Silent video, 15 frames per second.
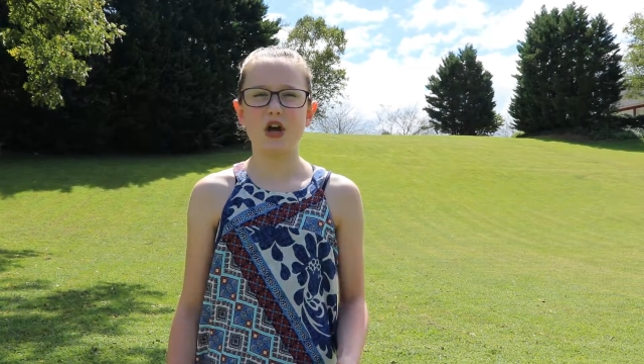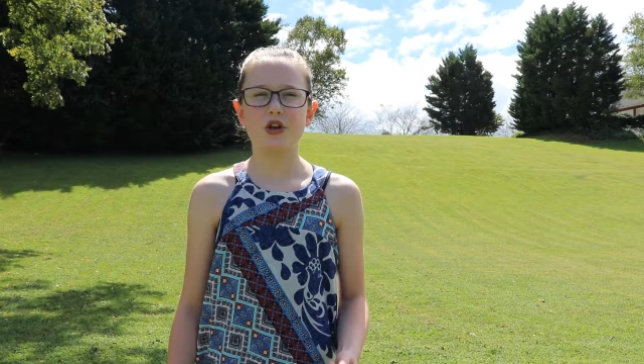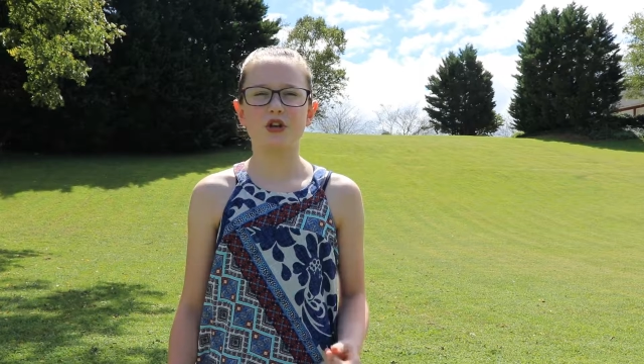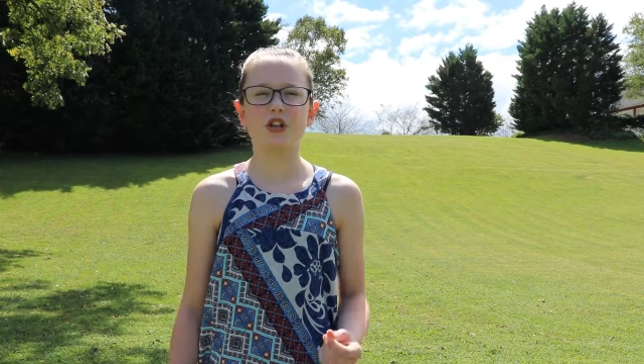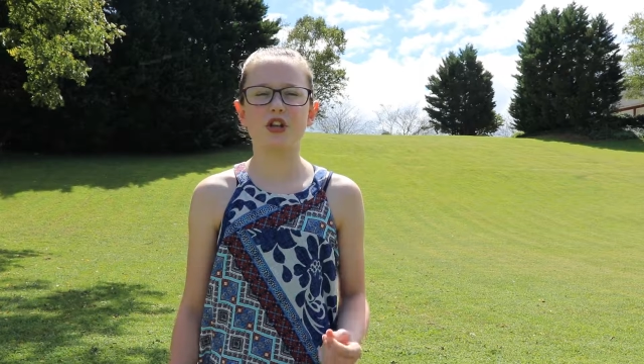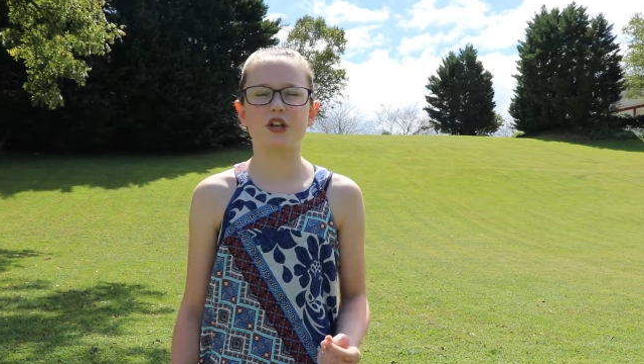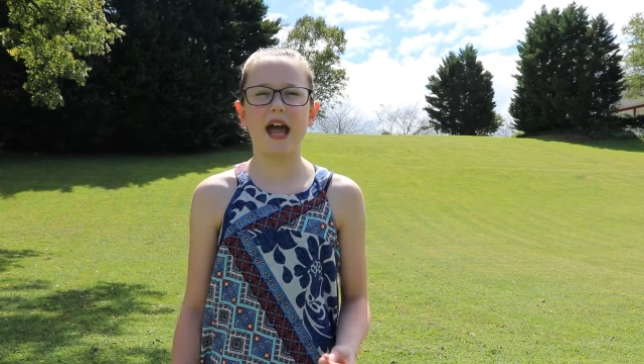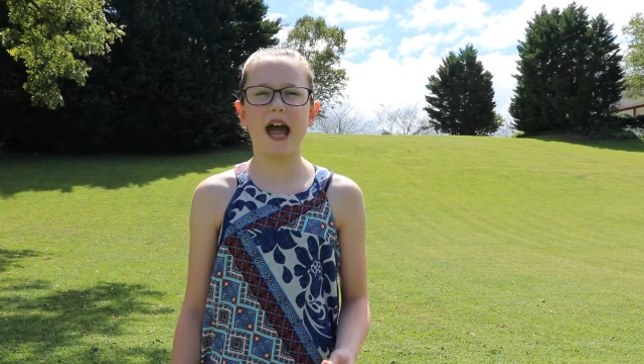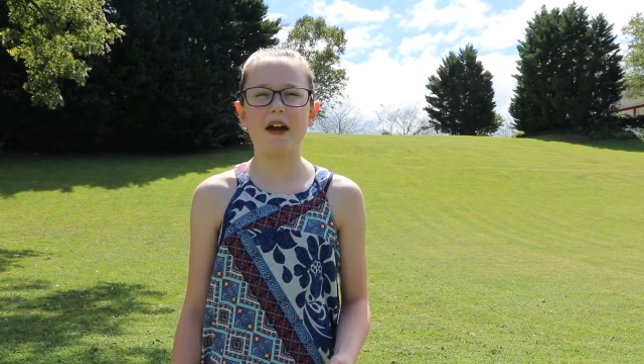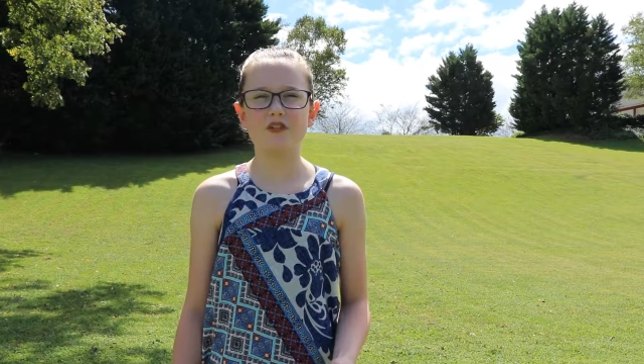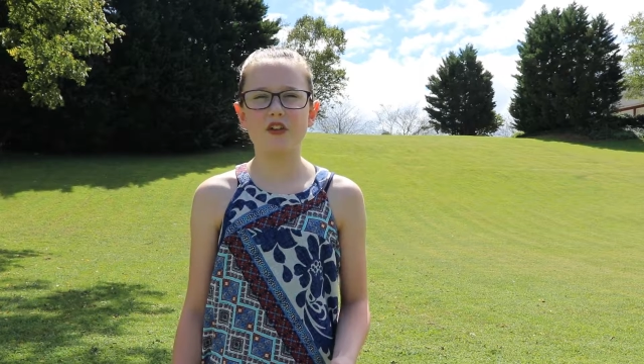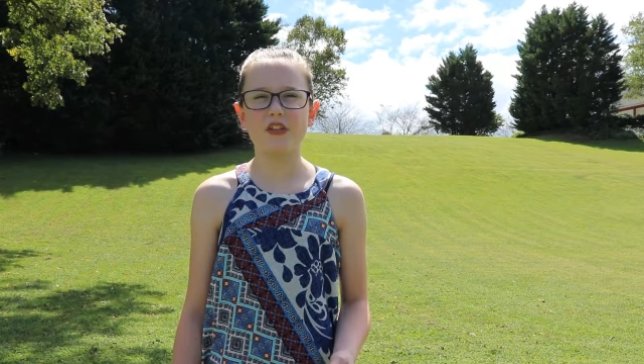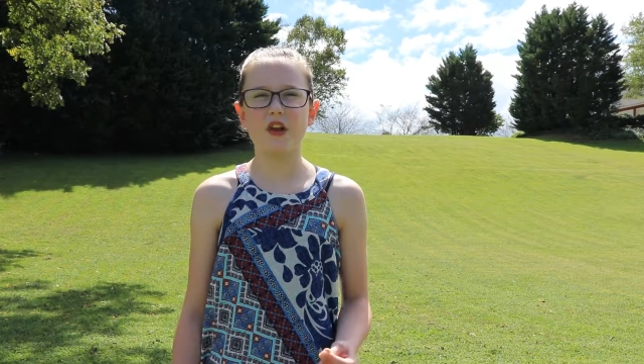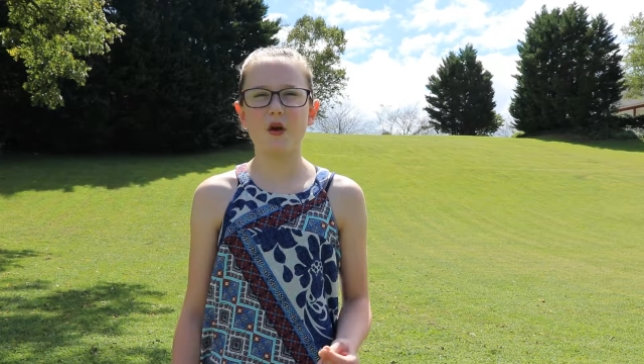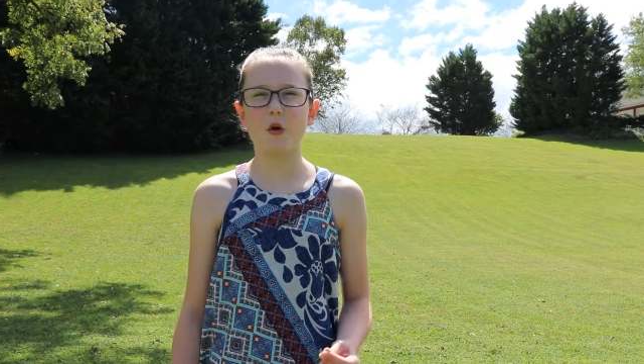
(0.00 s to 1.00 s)
to look
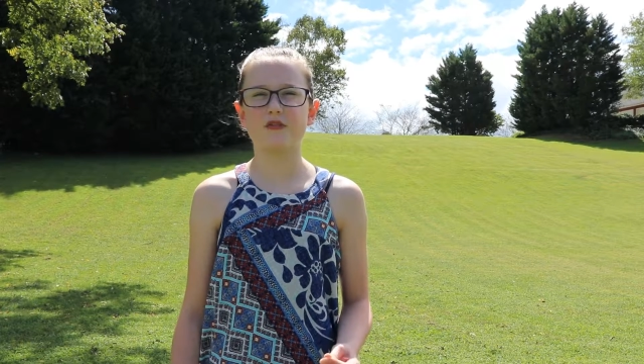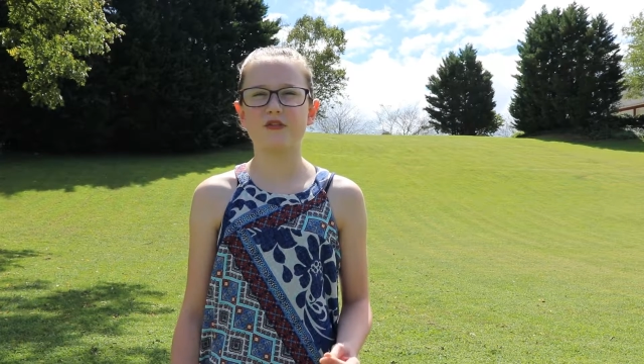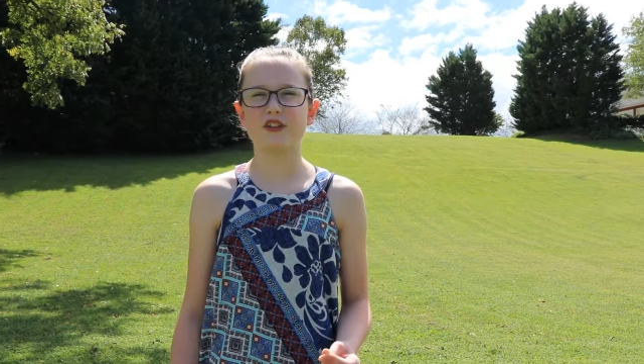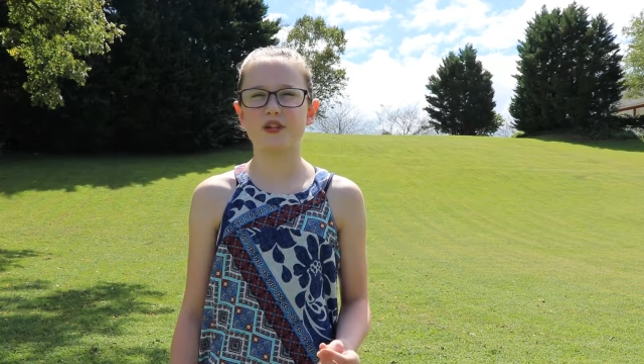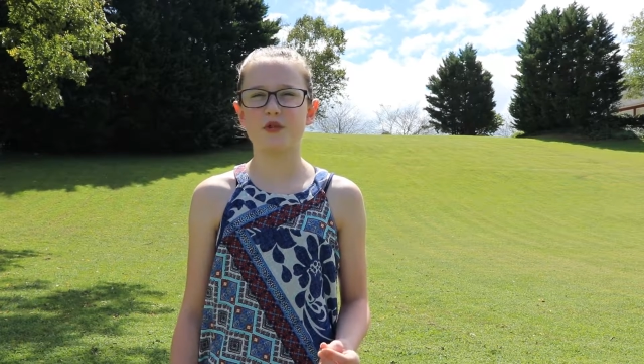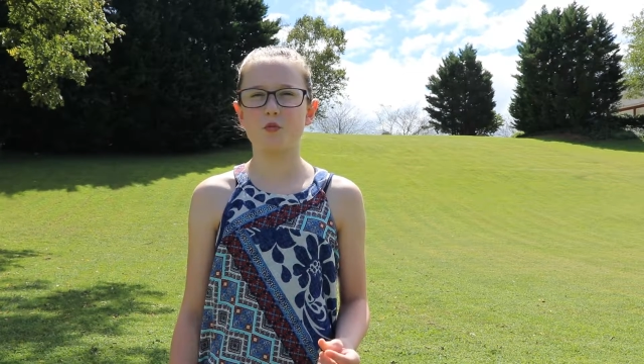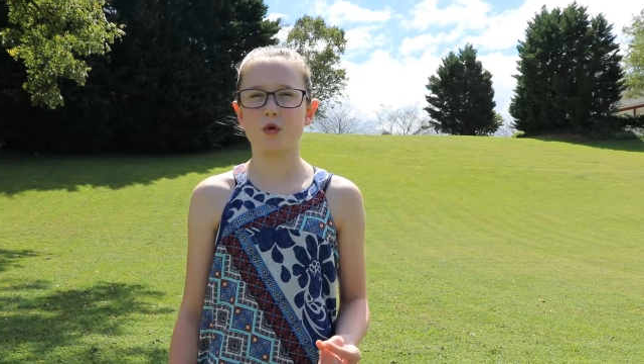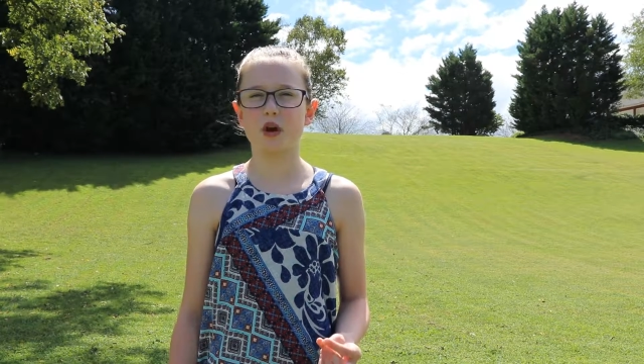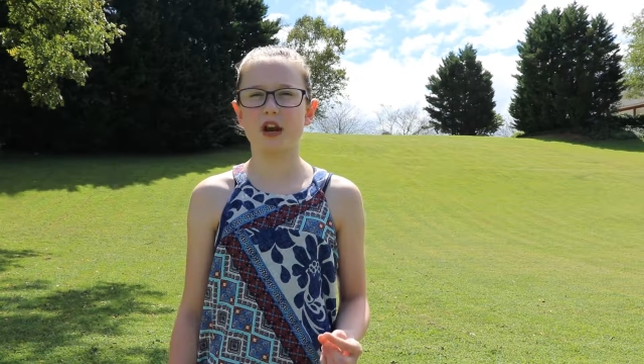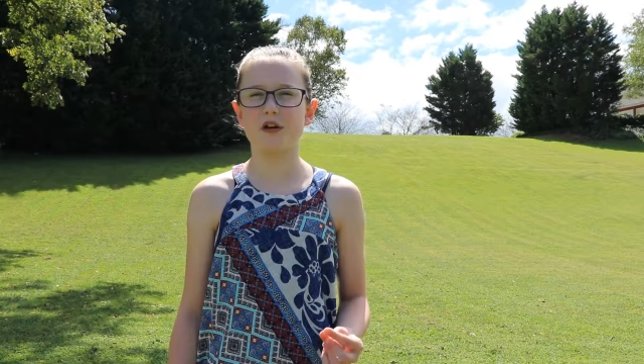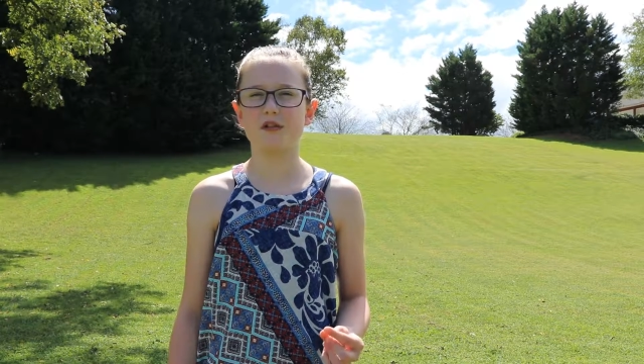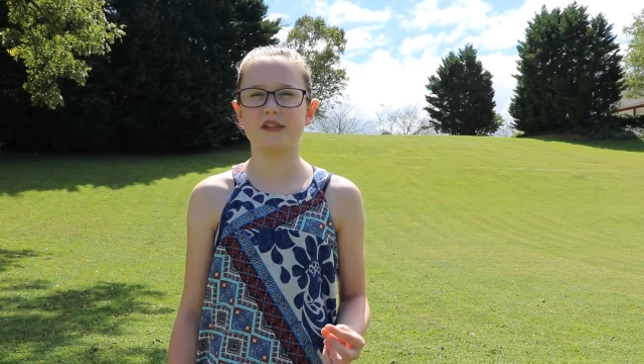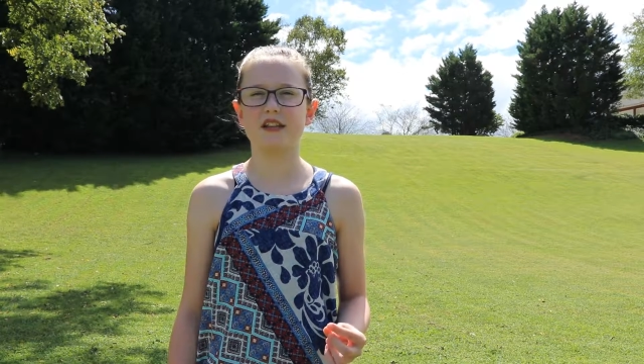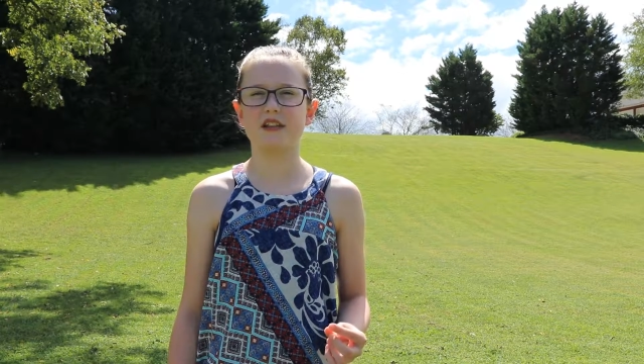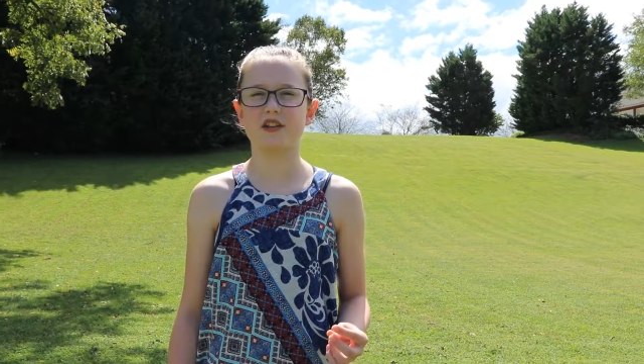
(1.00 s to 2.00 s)
after the orphans and
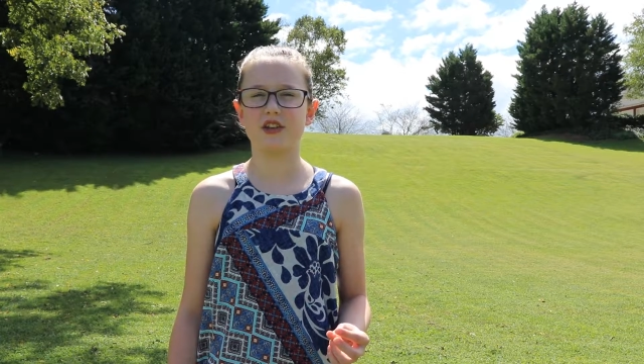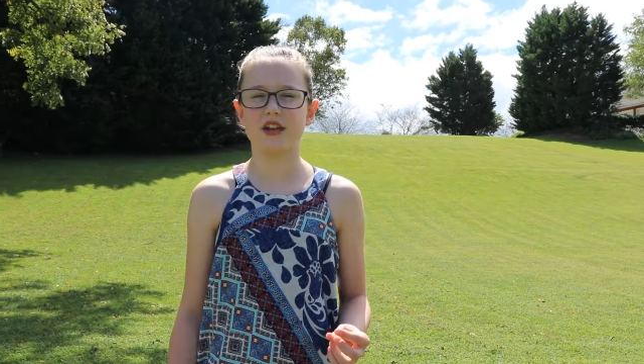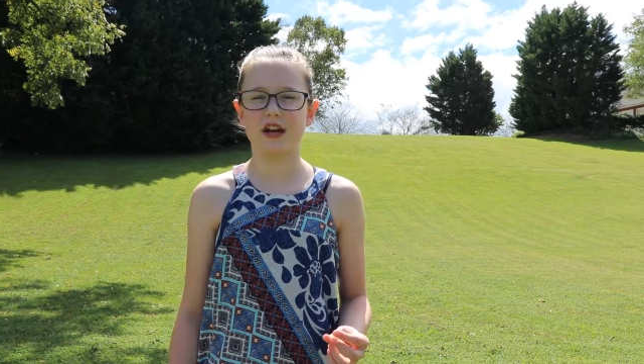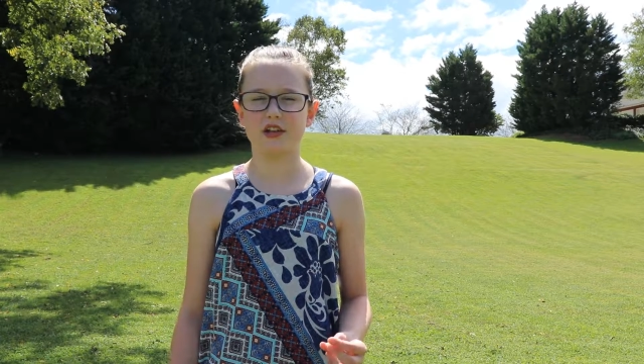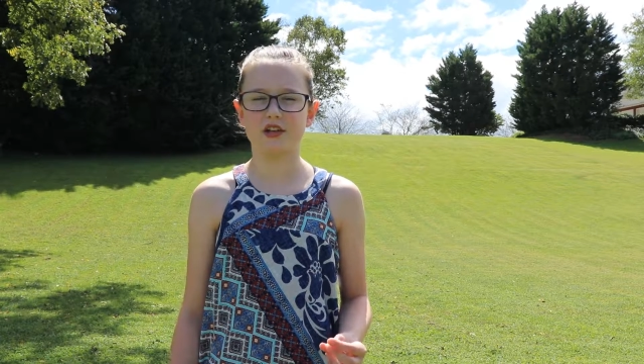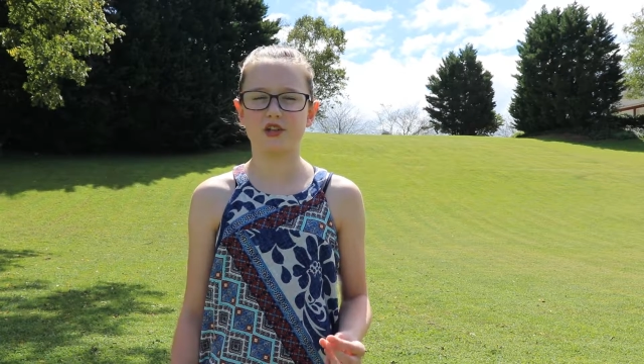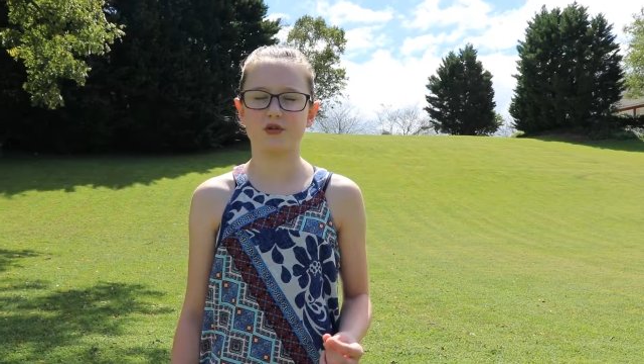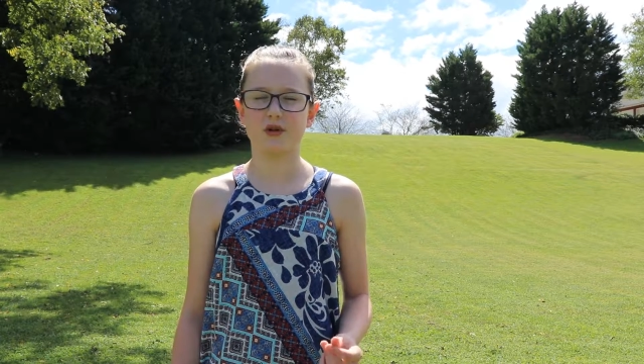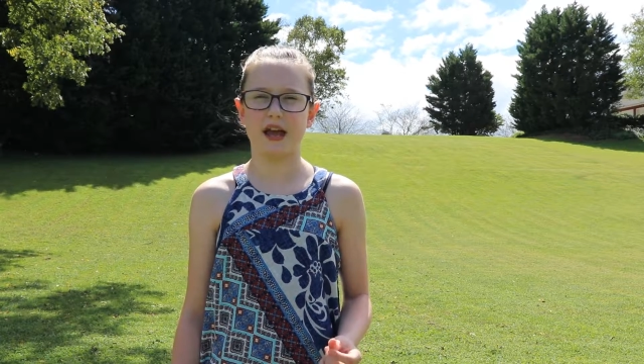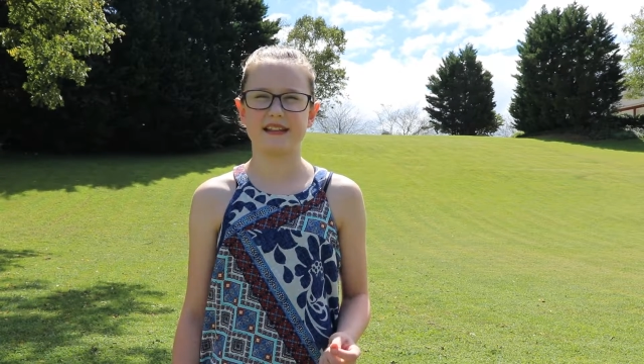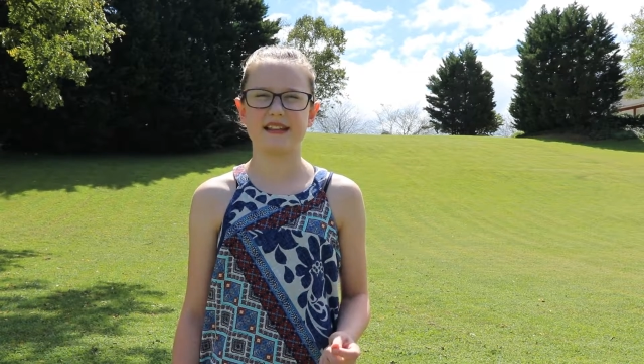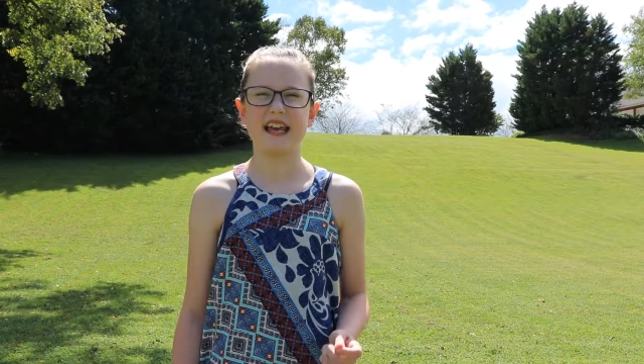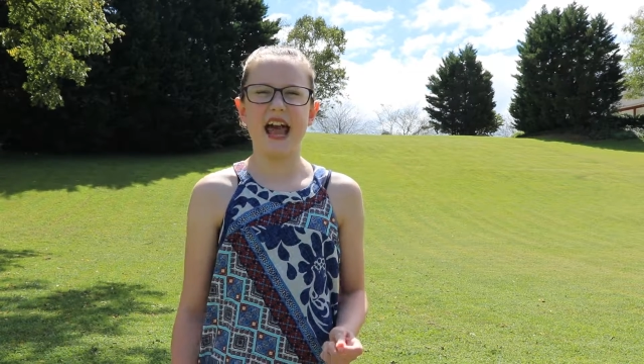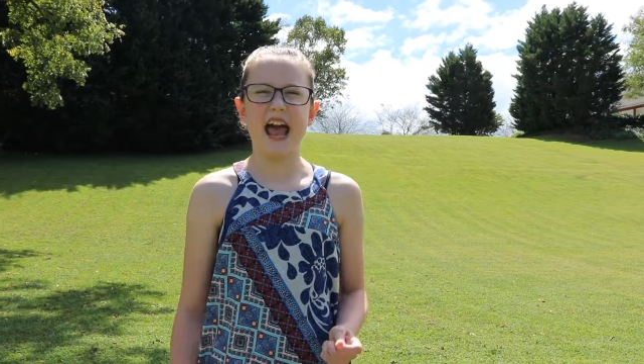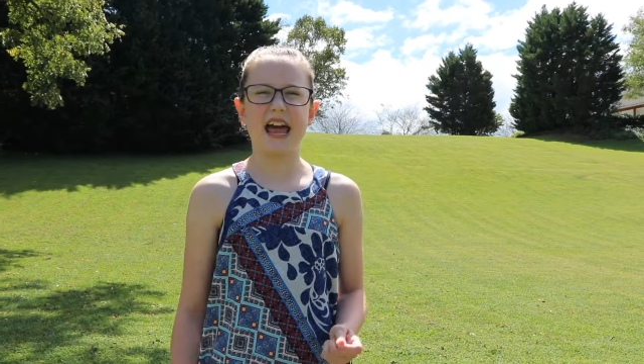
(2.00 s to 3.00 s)
widows in their distress,